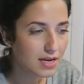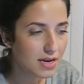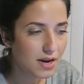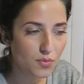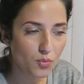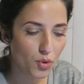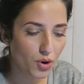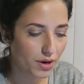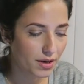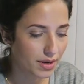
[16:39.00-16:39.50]
Eating
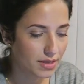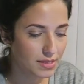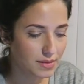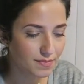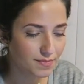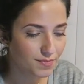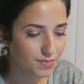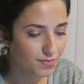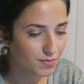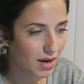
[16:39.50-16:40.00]
and
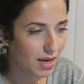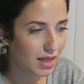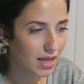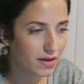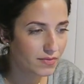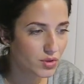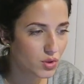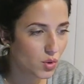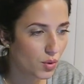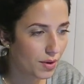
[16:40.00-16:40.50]
working. My
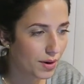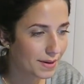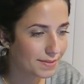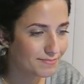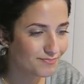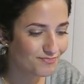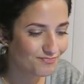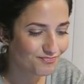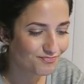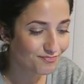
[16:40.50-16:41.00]
life
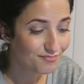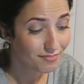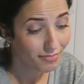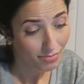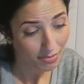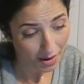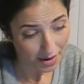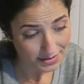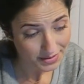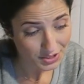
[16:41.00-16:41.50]
story.
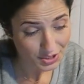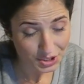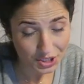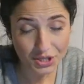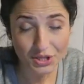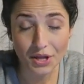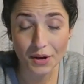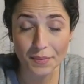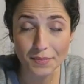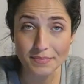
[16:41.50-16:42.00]
Yes. It's
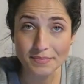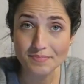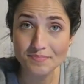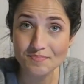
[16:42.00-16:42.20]
good though.